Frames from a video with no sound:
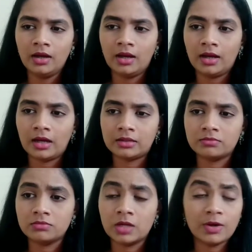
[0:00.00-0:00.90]

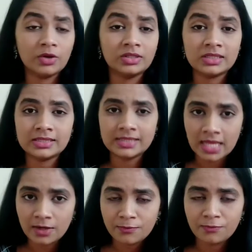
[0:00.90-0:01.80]
about
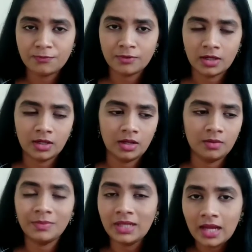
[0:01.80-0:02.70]

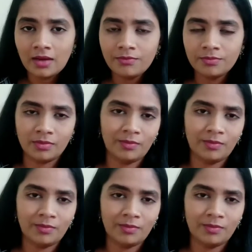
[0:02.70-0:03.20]
self-love.